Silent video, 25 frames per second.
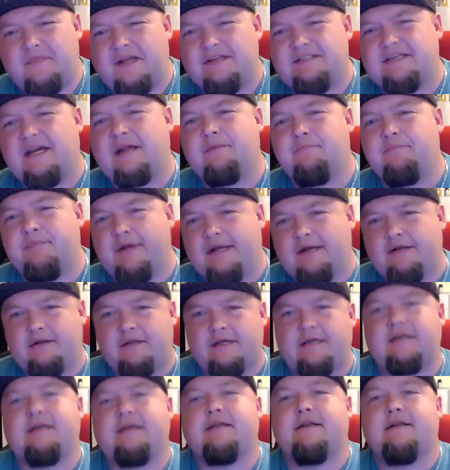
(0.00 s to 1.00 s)
so I'd been
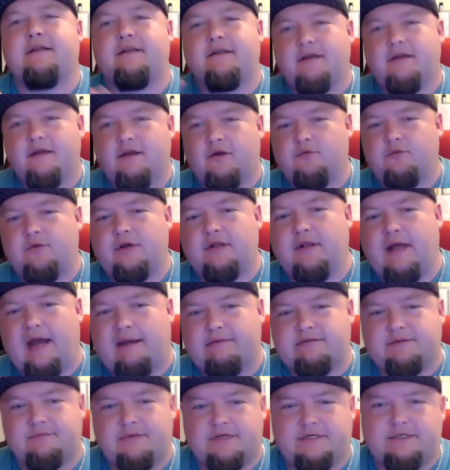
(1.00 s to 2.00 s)
clean and
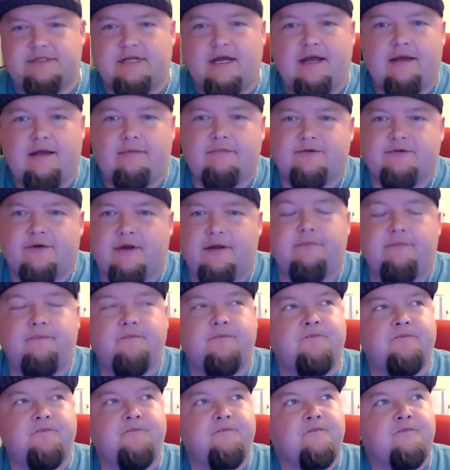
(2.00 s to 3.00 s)
relapsed a bunch of times, right?
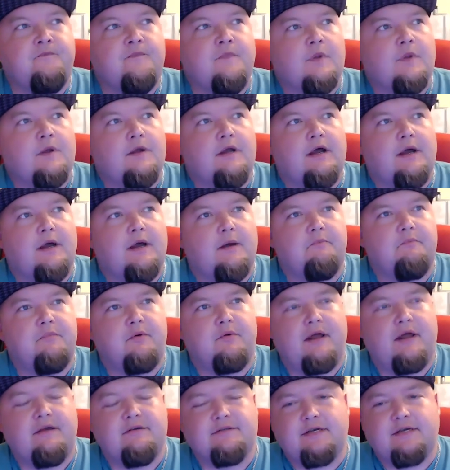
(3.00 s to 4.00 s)
Um, but
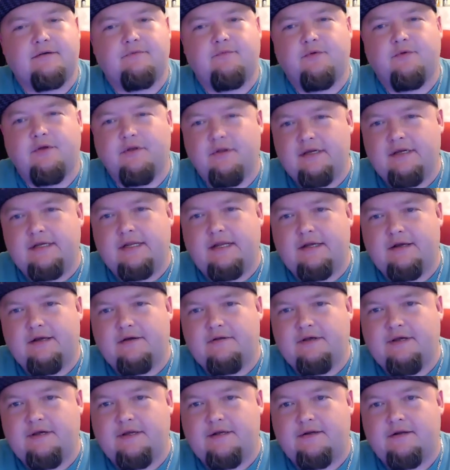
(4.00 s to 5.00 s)
when I was like really getting
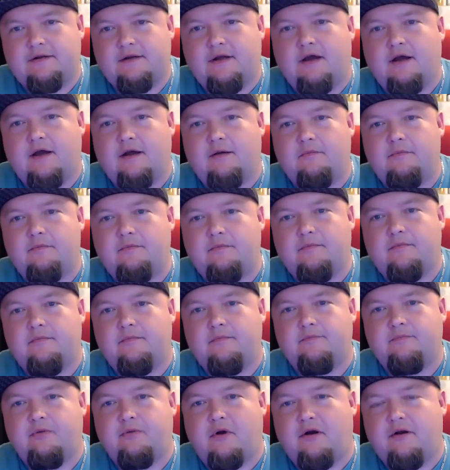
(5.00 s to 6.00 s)
clean, uh,
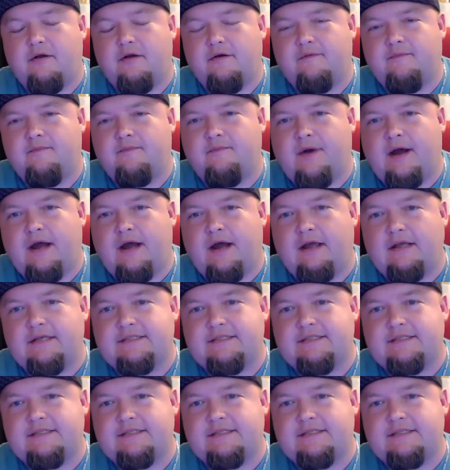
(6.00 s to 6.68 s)
part of my